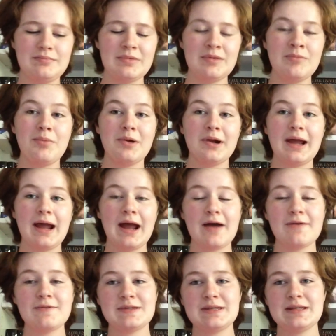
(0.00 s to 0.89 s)
but I
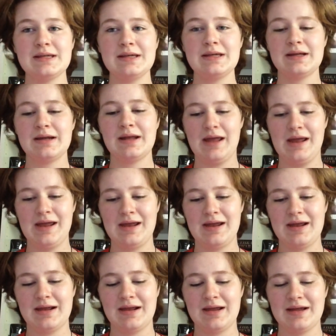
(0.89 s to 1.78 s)
have seen
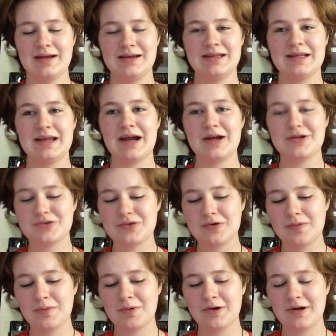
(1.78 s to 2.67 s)
a
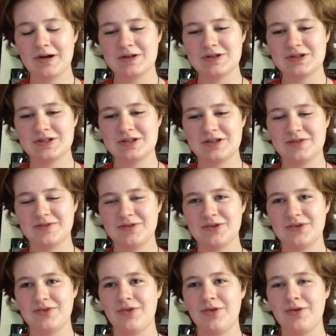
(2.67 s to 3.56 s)
theatrical production of it a few